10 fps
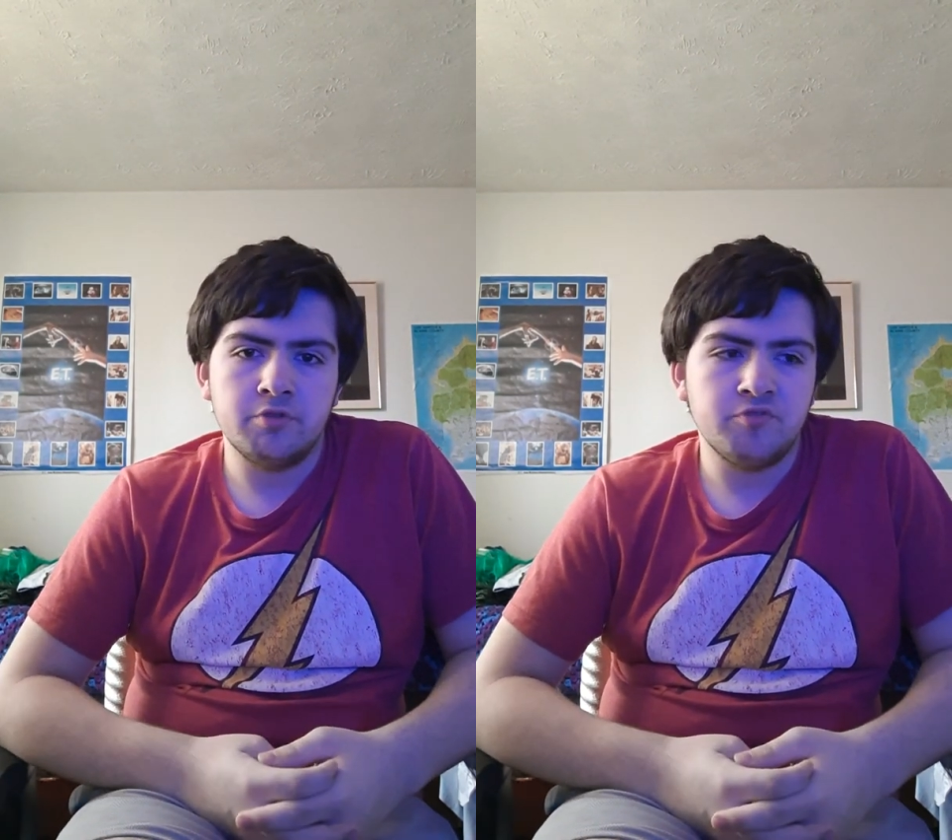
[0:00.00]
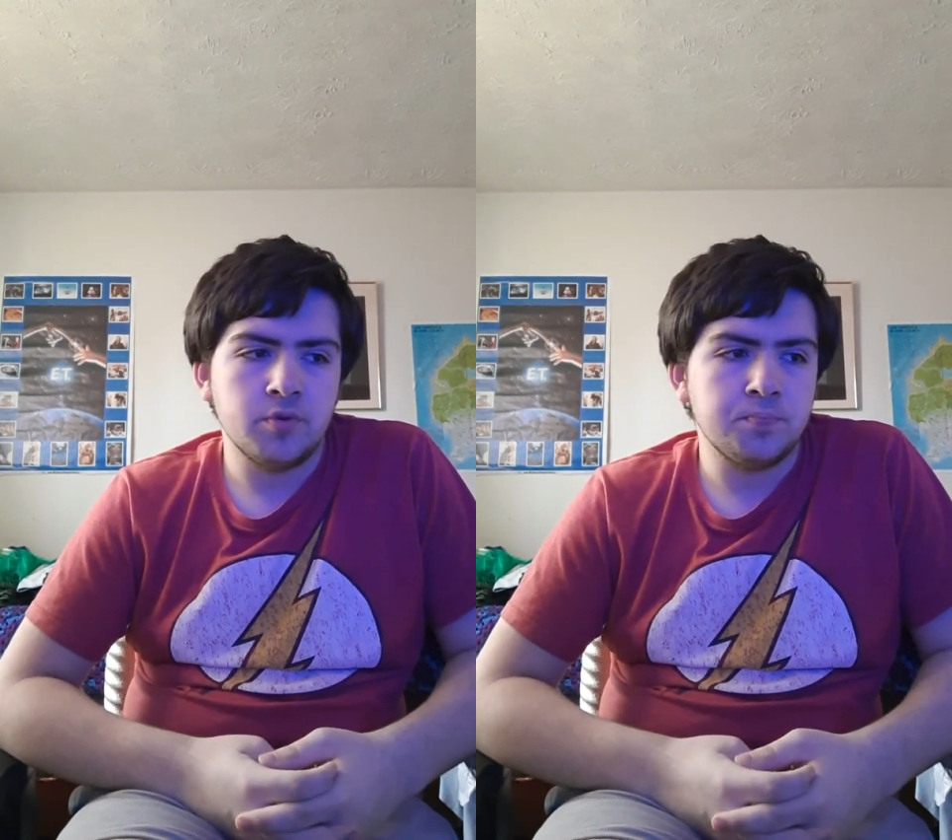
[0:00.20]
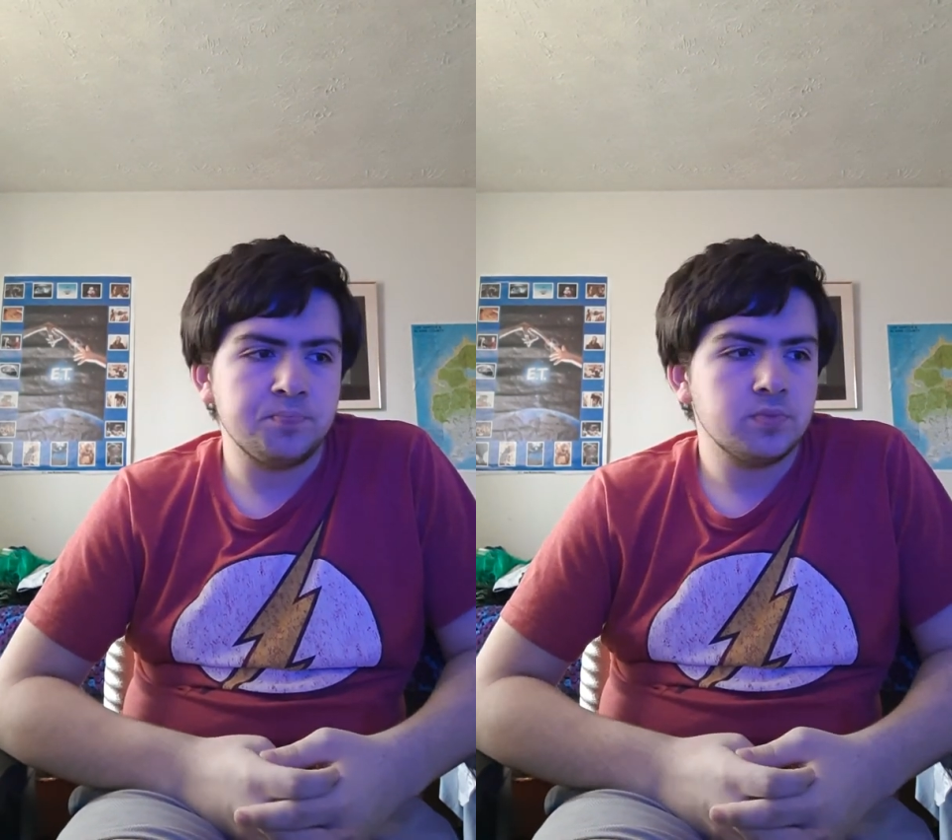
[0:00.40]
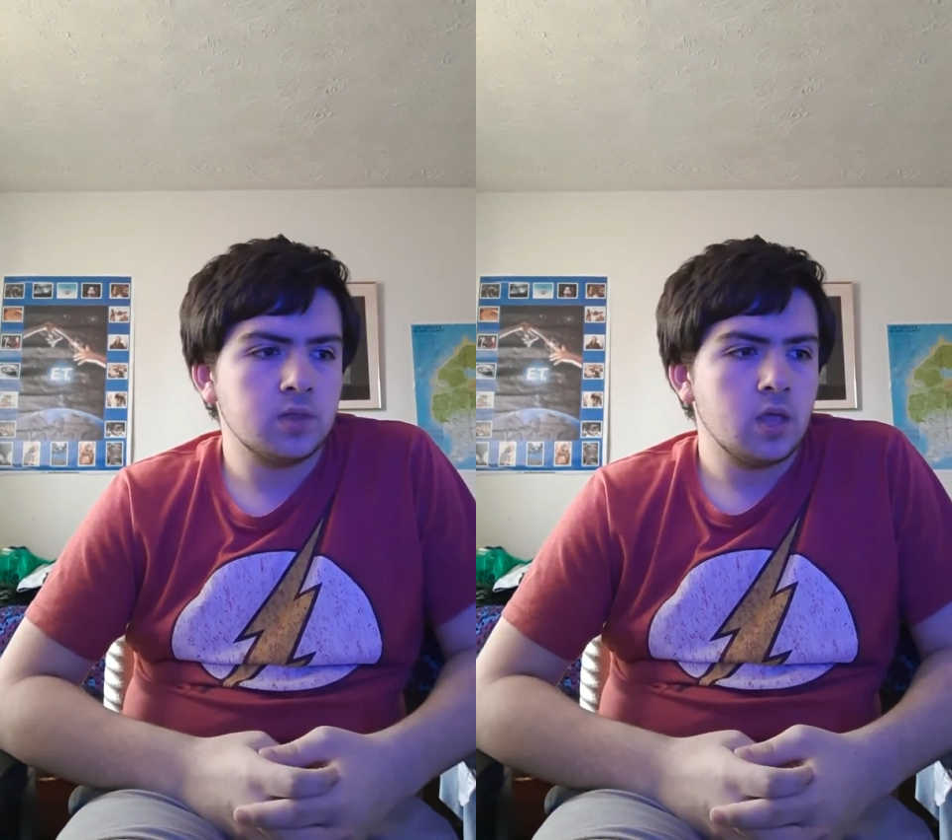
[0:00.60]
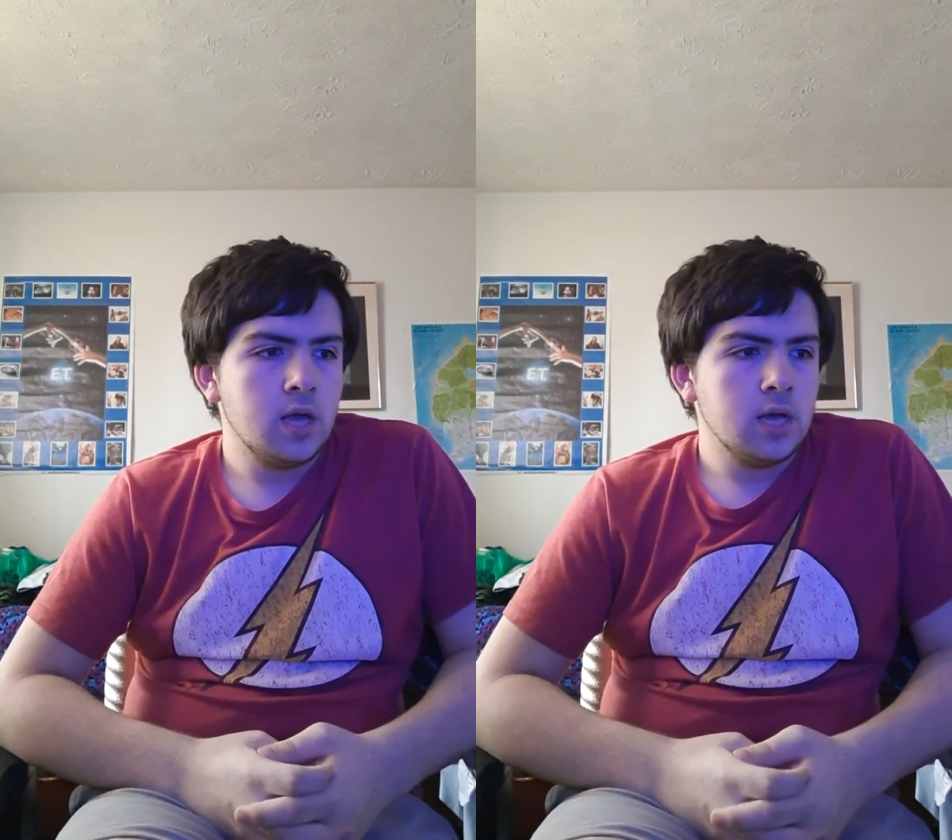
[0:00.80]
from
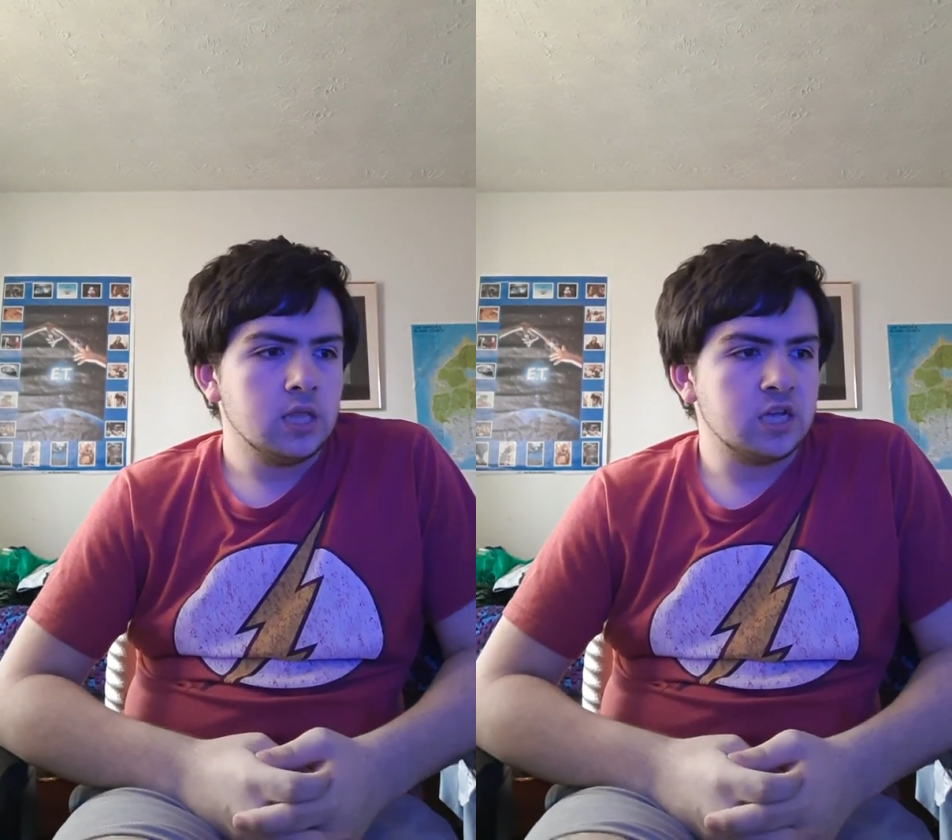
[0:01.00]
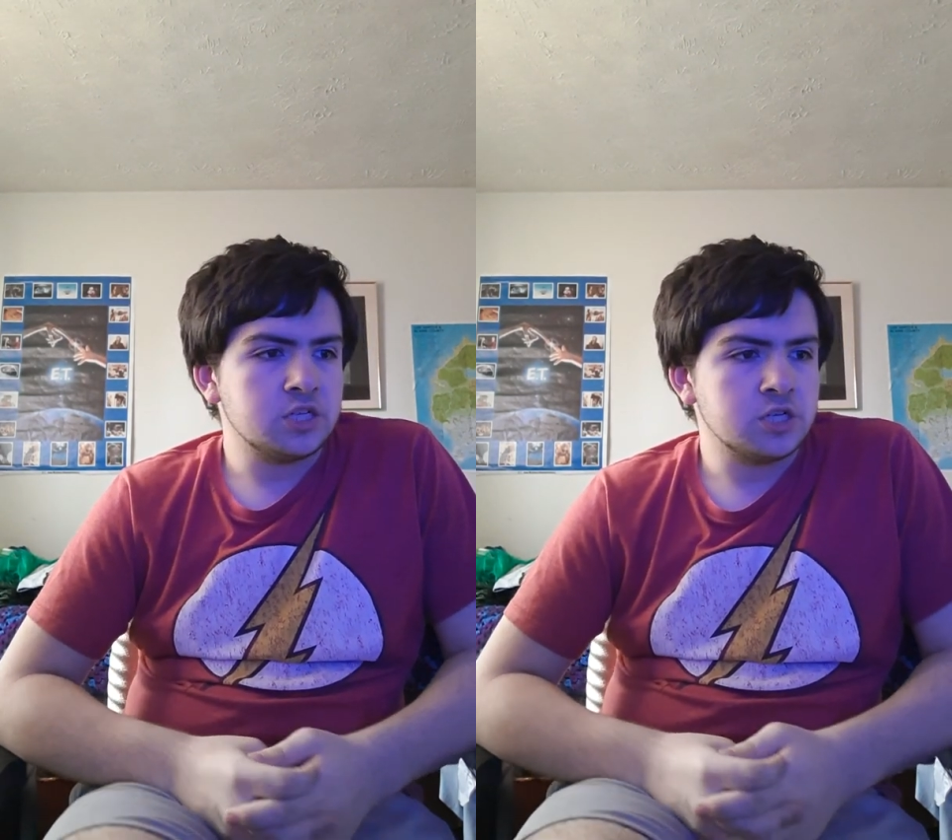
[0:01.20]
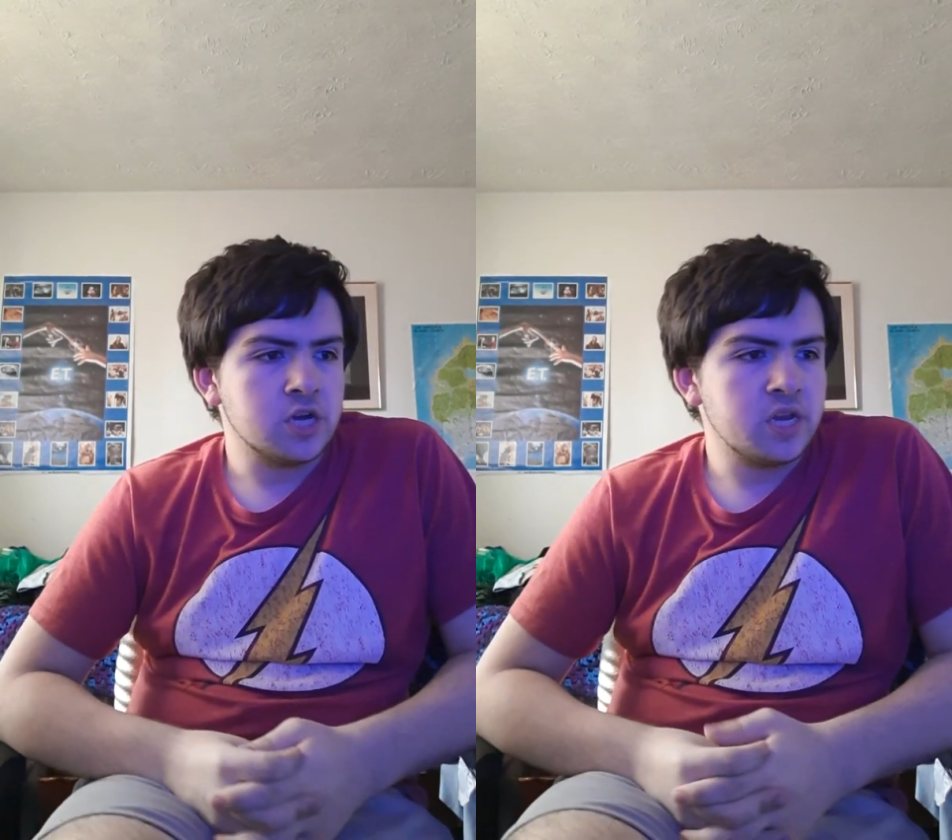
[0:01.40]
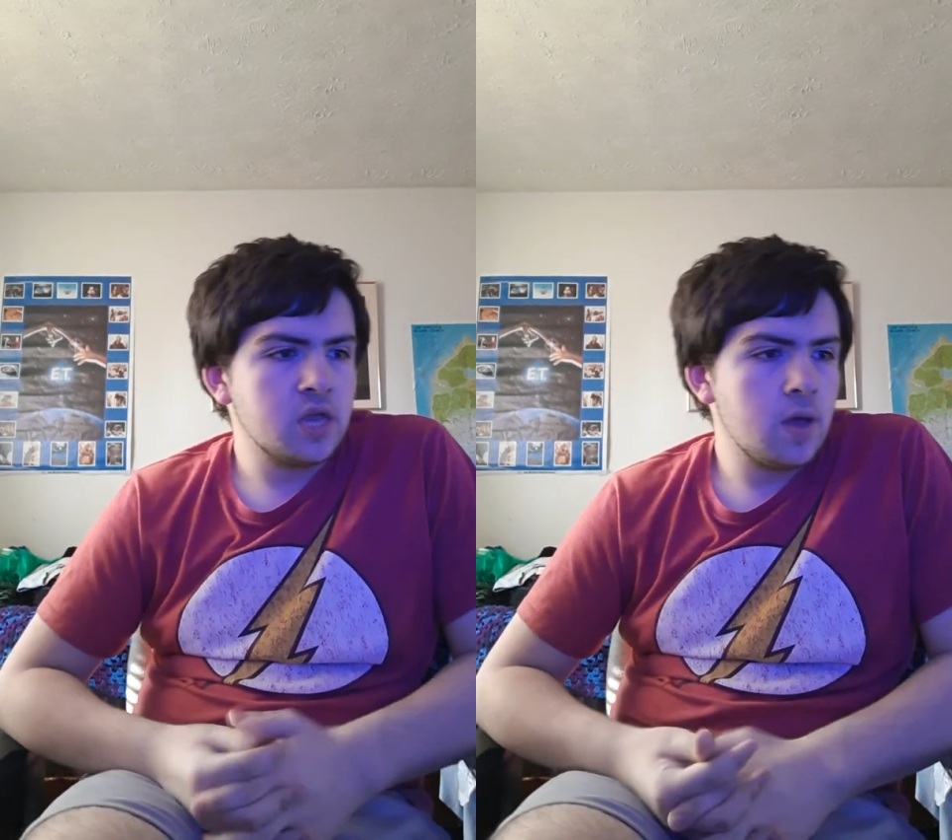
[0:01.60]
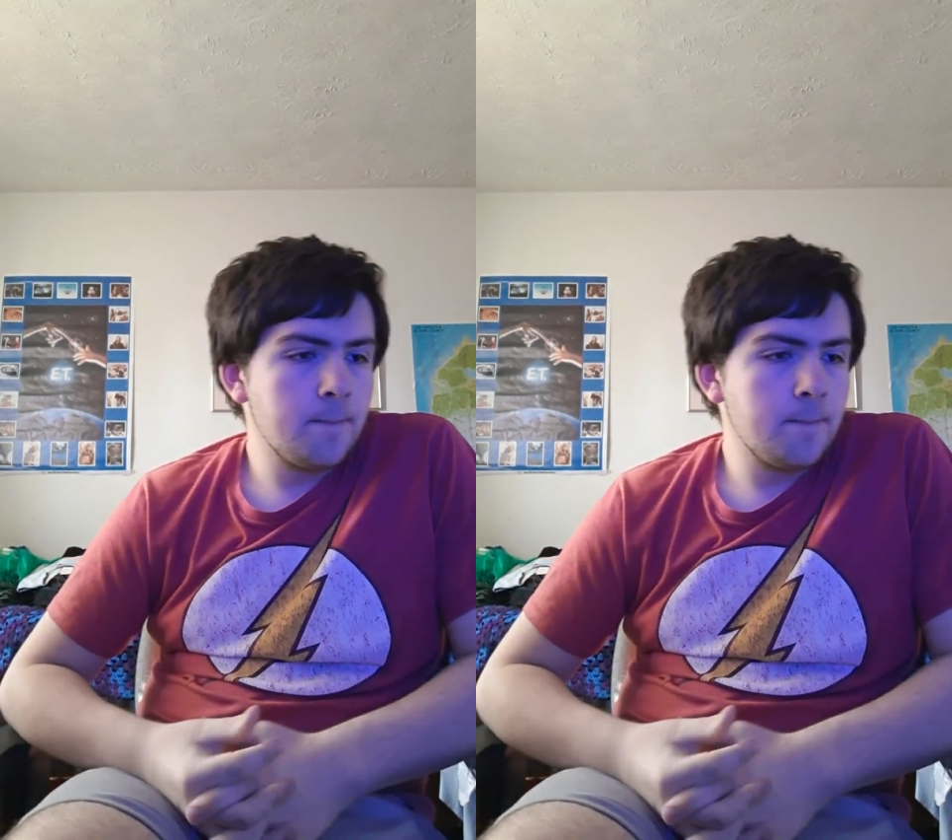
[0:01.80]
last night,